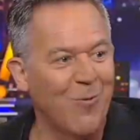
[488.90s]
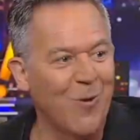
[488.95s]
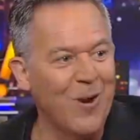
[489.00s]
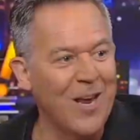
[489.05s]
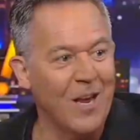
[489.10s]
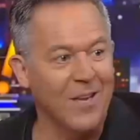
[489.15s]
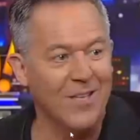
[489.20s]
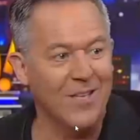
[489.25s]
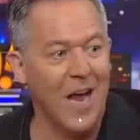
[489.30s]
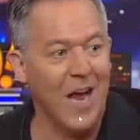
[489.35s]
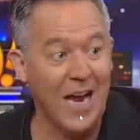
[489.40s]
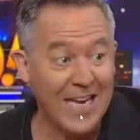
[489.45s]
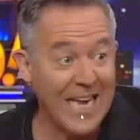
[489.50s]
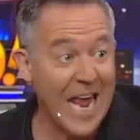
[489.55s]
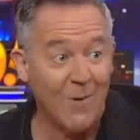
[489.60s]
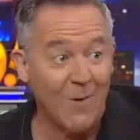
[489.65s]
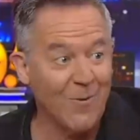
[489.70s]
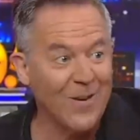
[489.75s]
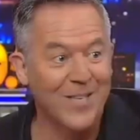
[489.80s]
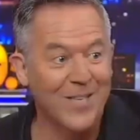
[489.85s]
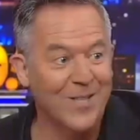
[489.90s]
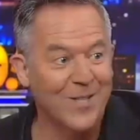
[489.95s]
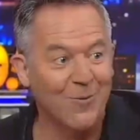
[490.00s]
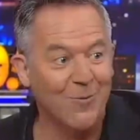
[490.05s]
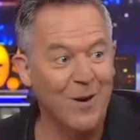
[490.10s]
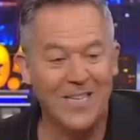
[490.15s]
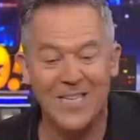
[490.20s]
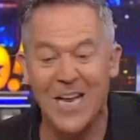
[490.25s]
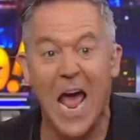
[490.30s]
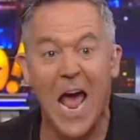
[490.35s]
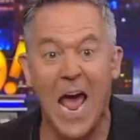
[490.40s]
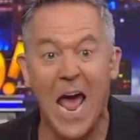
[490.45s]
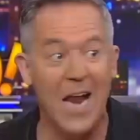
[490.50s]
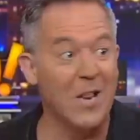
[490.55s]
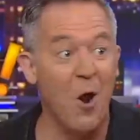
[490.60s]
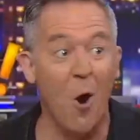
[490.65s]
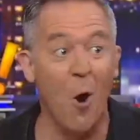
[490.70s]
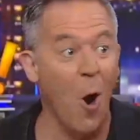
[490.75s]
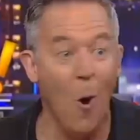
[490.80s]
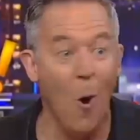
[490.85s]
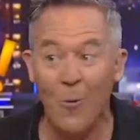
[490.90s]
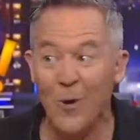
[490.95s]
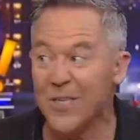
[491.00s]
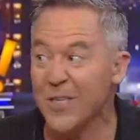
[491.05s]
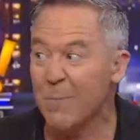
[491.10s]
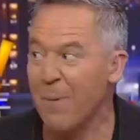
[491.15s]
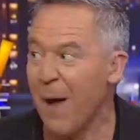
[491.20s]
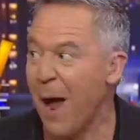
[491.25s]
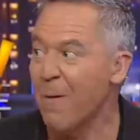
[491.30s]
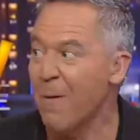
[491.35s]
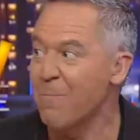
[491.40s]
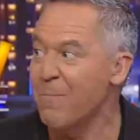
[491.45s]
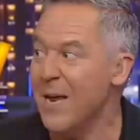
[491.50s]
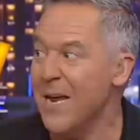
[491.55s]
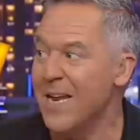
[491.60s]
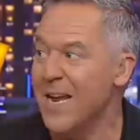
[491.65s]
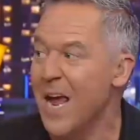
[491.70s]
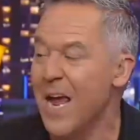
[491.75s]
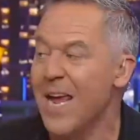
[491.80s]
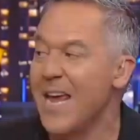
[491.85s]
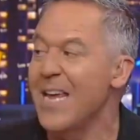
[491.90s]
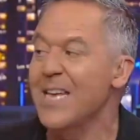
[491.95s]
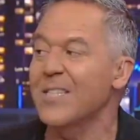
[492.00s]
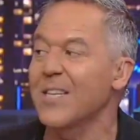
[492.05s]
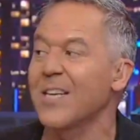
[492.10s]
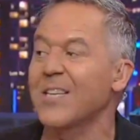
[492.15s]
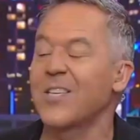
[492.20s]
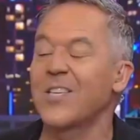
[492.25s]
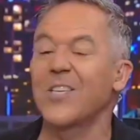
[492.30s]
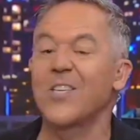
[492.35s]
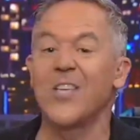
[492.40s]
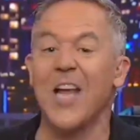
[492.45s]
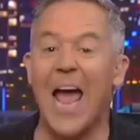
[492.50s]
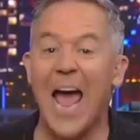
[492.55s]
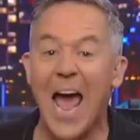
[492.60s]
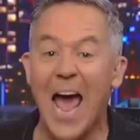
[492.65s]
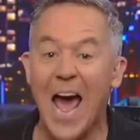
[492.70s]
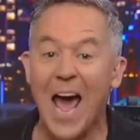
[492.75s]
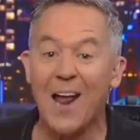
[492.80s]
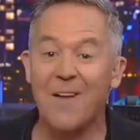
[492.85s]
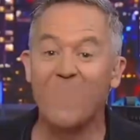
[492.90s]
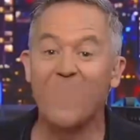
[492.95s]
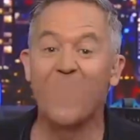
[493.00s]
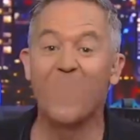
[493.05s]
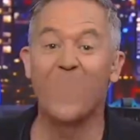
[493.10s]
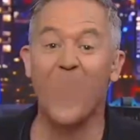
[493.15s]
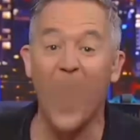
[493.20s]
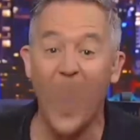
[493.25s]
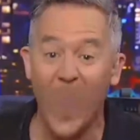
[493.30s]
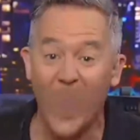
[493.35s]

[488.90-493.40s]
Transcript: I can't read his tweets. And they're always about me. He's a sad.